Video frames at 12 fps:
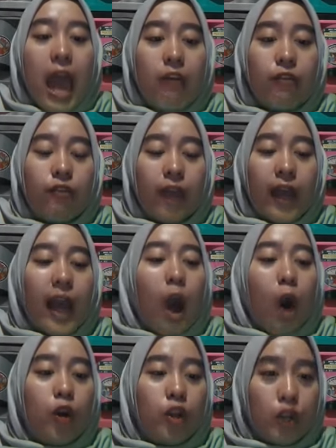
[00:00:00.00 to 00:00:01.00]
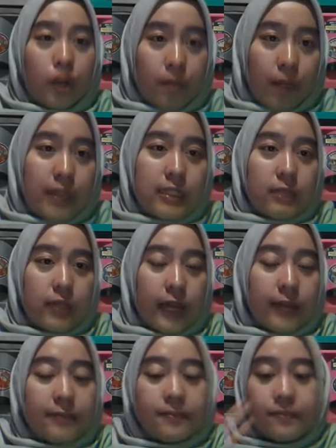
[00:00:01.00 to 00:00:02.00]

effect on your bottom line.